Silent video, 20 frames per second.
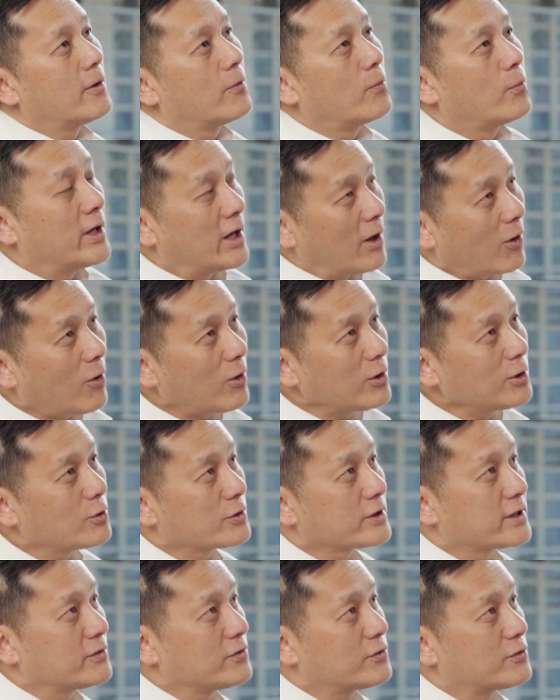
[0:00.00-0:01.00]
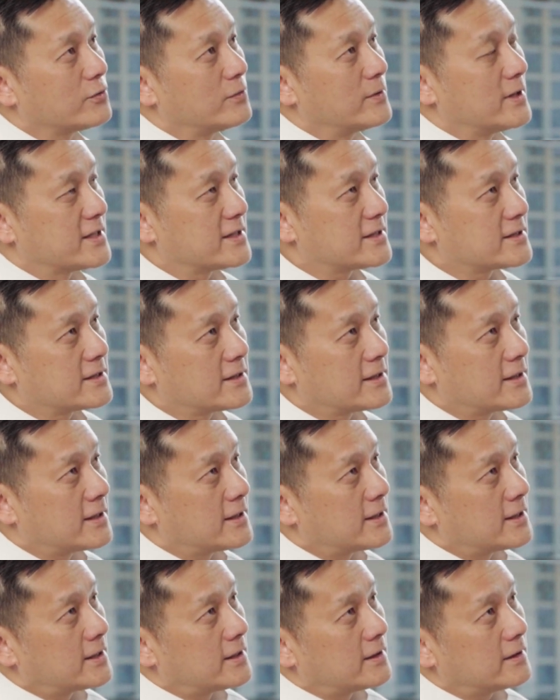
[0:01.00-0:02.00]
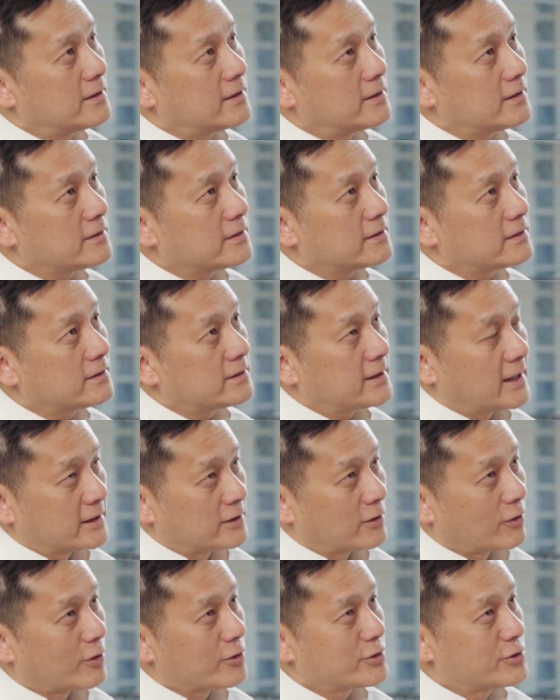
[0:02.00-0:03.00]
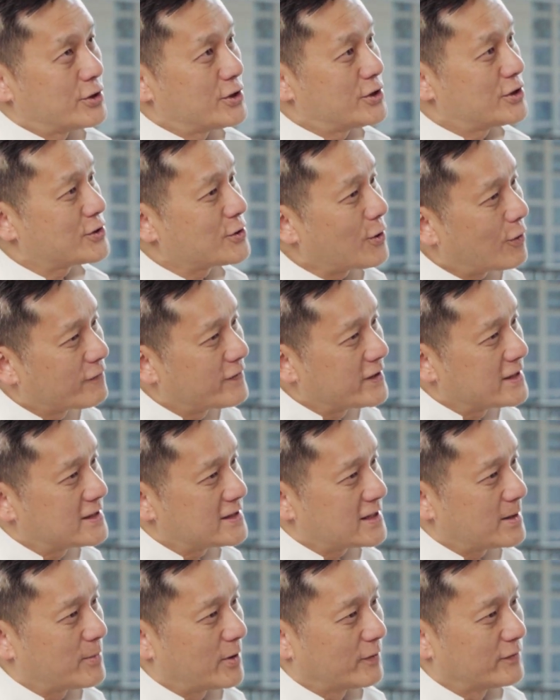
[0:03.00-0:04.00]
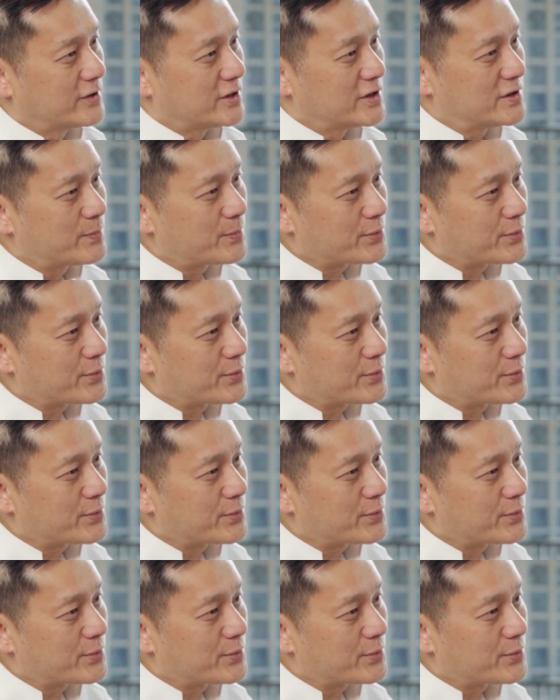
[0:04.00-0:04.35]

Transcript: We are all looking towards technology solving some of these